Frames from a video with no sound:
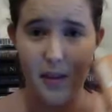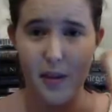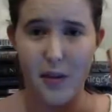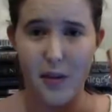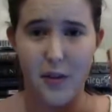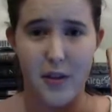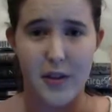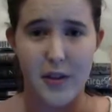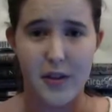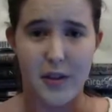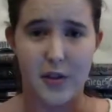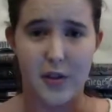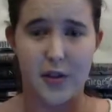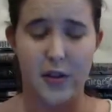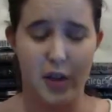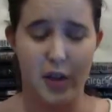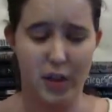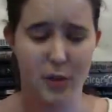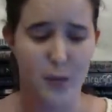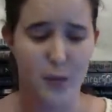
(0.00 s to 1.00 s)
these are
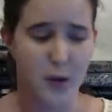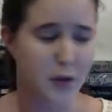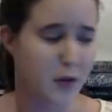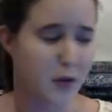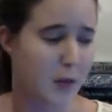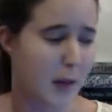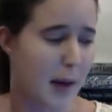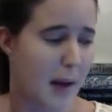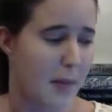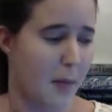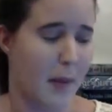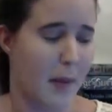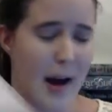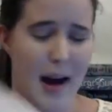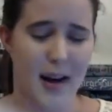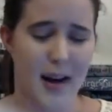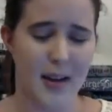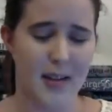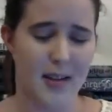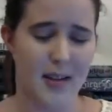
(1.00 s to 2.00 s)
such beautiful
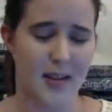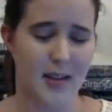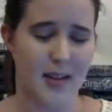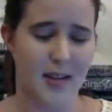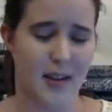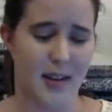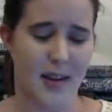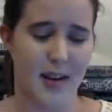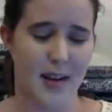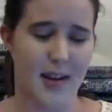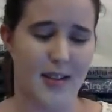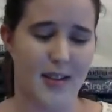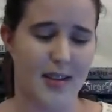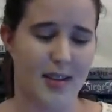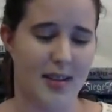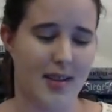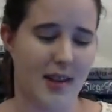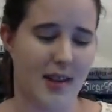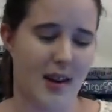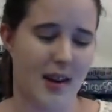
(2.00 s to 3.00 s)
paperbacks. Like,
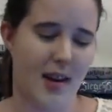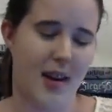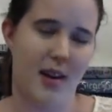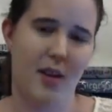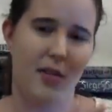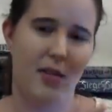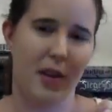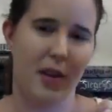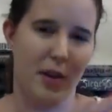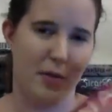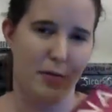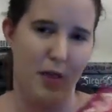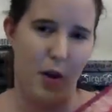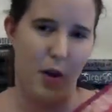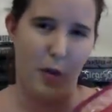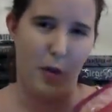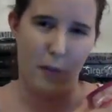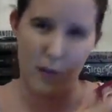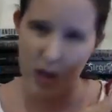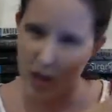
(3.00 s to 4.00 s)
it's that kind of like
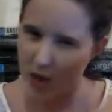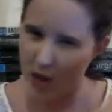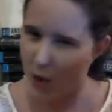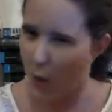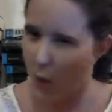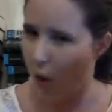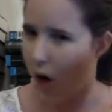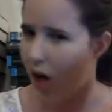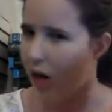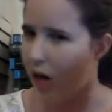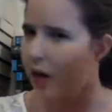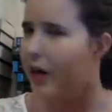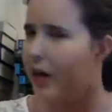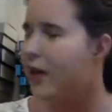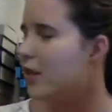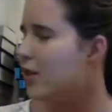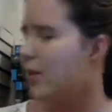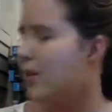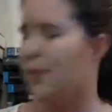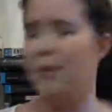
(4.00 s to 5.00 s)
velvety
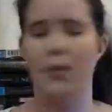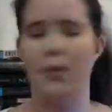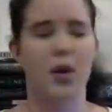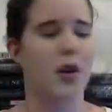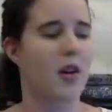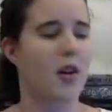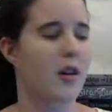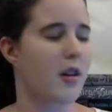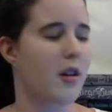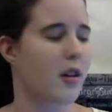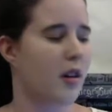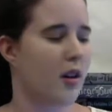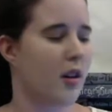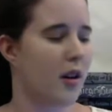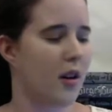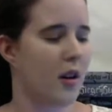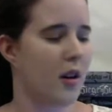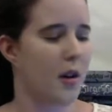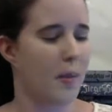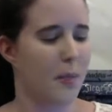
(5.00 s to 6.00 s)
quality to the book.
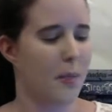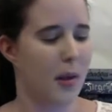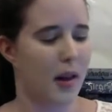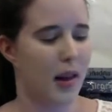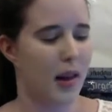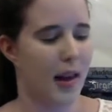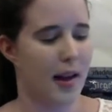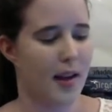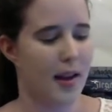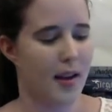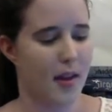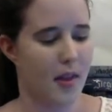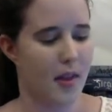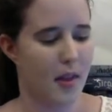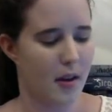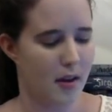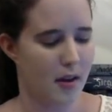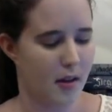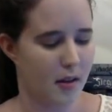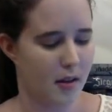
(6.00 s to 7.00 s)
But like
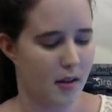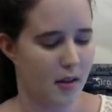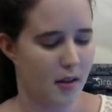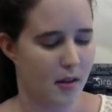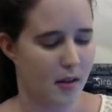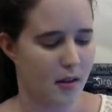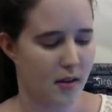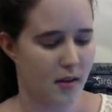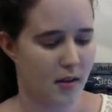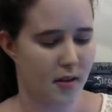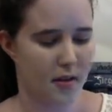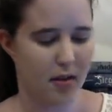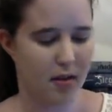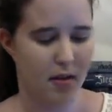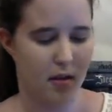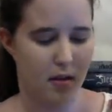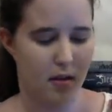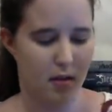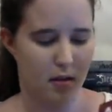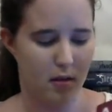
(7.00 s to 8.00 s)
the
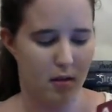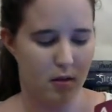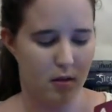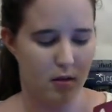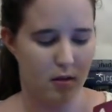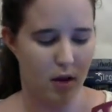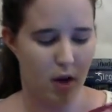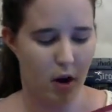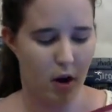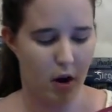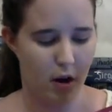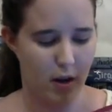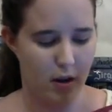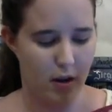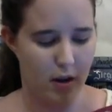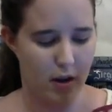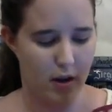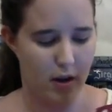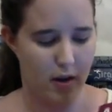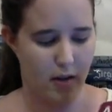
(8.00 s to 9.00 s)

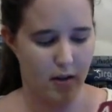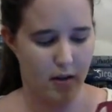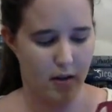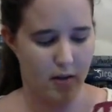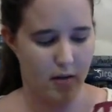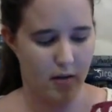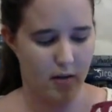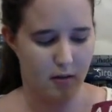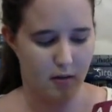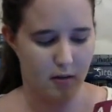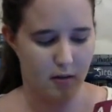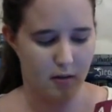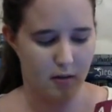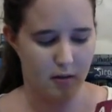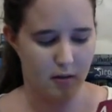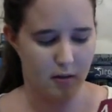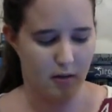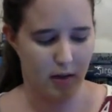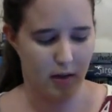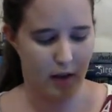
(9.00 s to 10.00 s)
heart and the
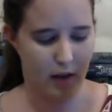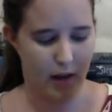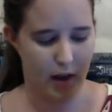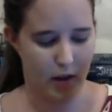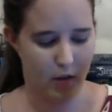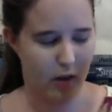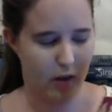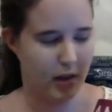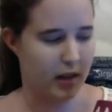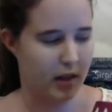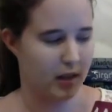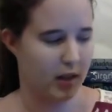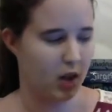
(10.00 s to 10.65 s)
lettering is